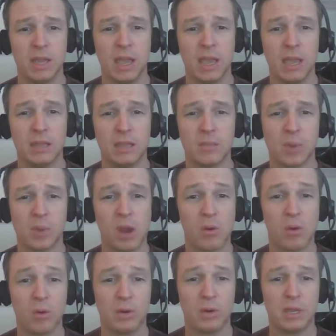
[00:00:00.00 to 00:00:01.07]
and the
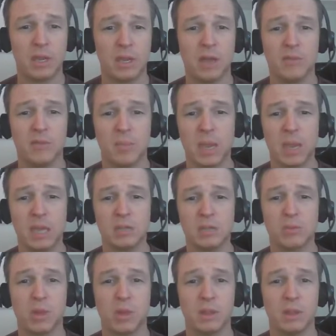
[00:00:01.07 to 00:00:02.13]
priority of a
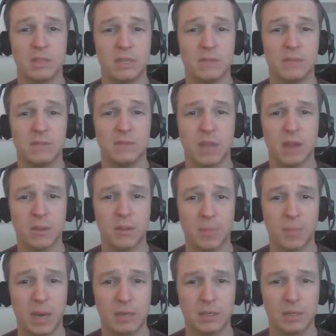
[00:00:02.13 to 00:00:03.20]
page relative to other
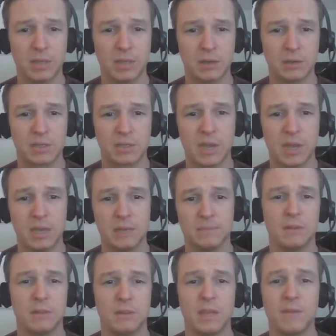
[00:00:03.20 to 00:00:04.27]
pages on your site.
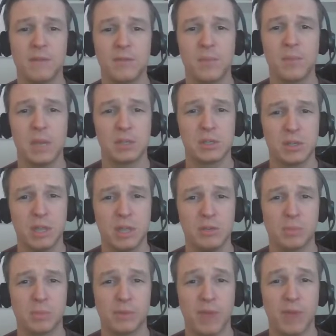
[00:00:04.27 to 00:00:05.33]
The information that
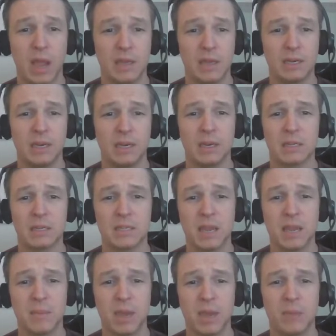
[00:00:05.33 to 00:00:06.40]
you provide in a
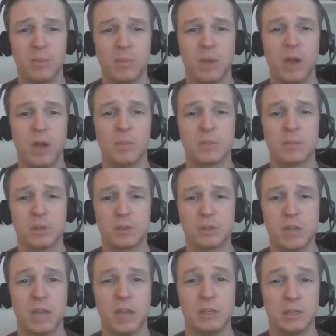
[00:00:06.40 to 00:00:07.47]
sitemap helps
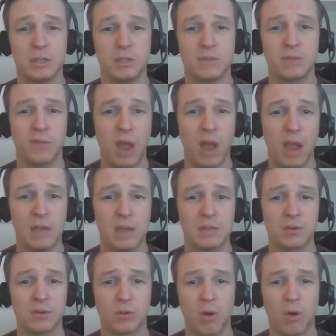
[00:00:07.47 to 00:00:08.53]
search engines
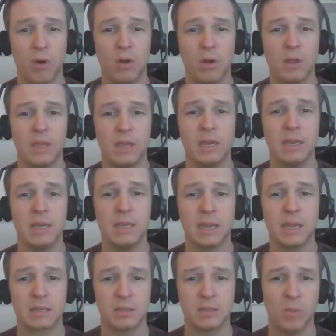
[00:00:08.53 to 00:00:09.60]
find, crawl, and
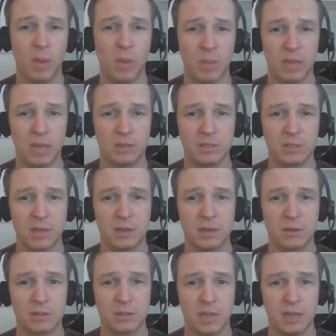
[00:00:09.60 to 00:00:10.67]
index the web pages
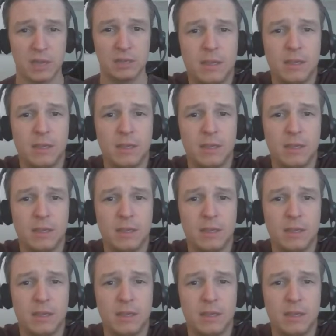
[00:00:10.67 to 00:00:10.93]
on your site.